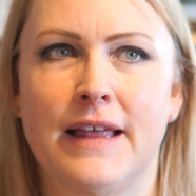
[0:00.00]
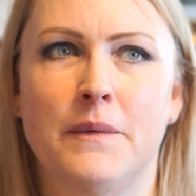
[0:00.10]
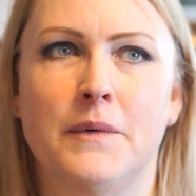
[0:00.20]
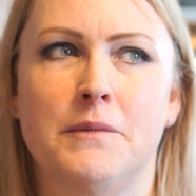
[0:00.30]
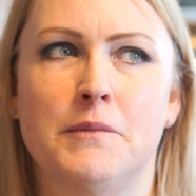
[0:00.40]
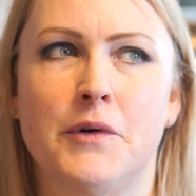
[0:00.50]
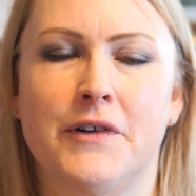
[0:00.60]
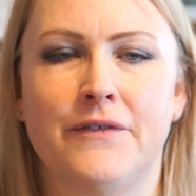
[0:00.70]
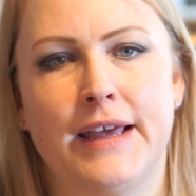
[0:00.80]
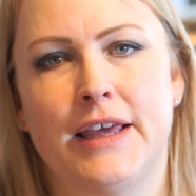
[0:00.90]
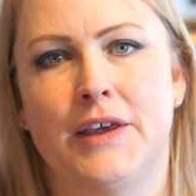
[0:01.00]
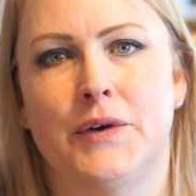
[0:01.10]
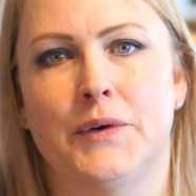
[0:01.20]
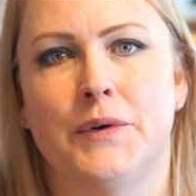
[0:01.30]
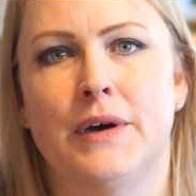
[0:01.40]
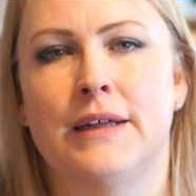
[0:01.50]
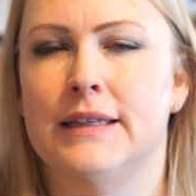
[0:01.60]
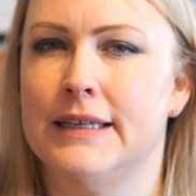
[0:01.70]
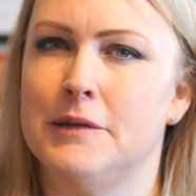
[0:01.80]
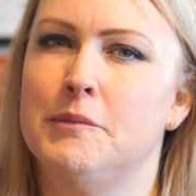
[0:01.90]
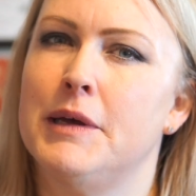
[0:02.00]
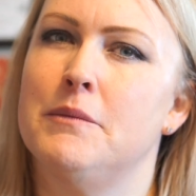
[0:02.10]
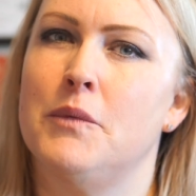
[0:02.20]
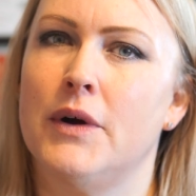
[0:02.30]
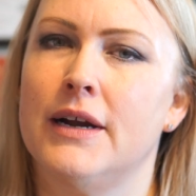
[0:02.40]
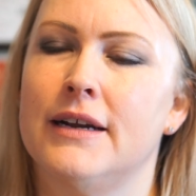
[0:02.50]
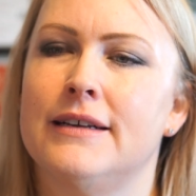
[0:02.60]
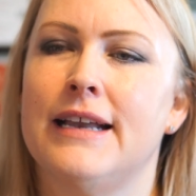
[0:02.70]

that will motivate you a little bit more,